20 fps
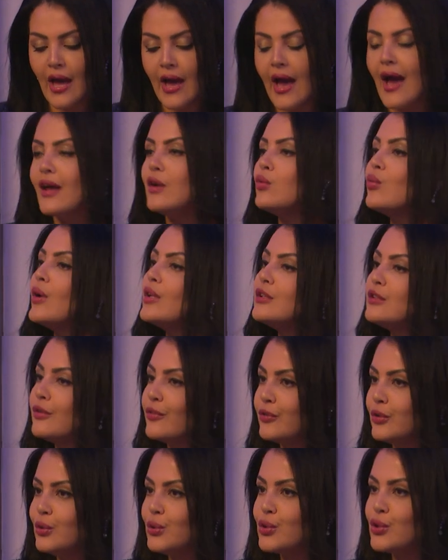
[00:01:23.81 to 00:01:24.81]
and what the
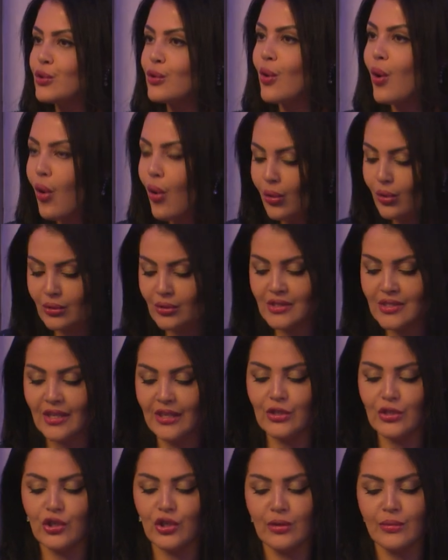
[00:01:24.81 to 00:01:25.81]
future holds
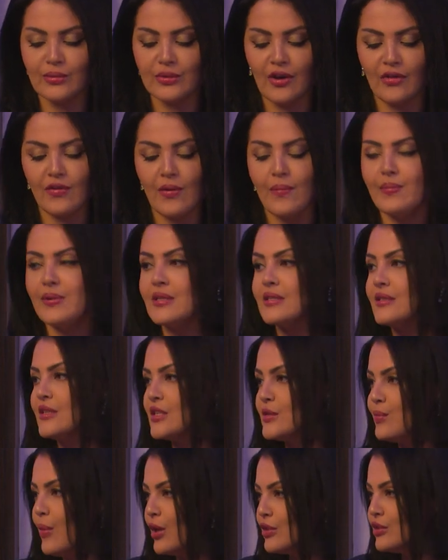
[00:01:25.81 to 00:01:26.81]
in terms of
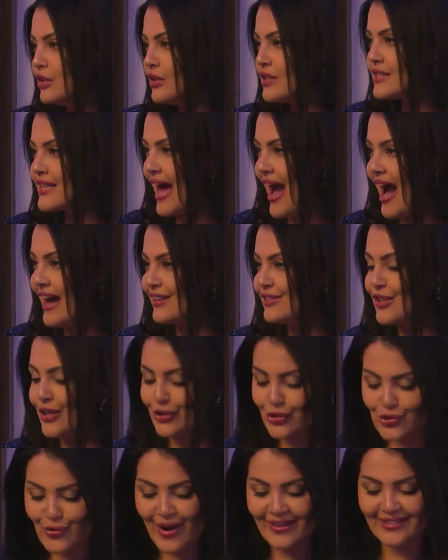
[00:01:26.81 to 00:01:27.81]
business models and
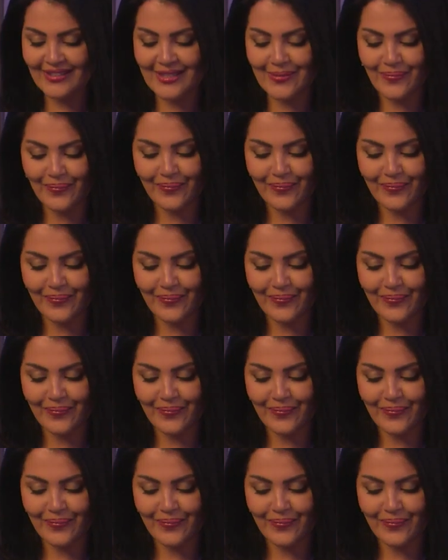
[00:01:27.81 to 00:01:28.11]
trends.